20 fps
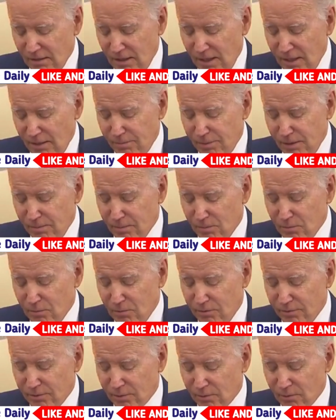A lot of people
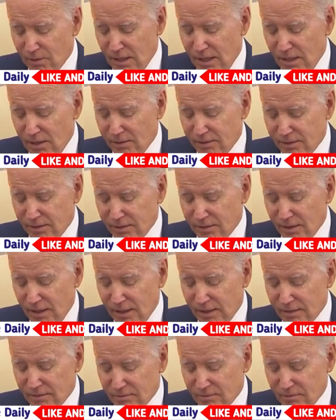moving around, and
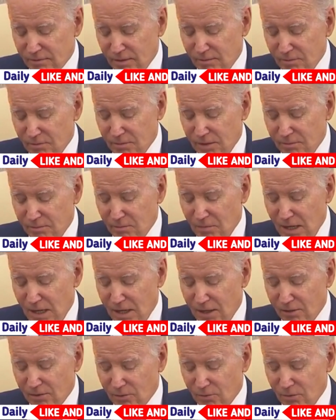I
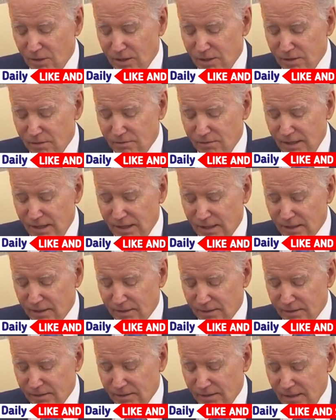admire the way you
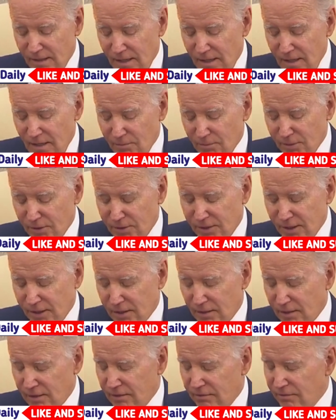handle it,
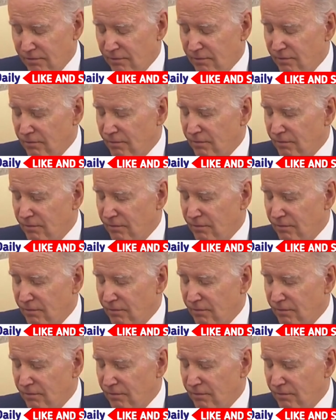particularly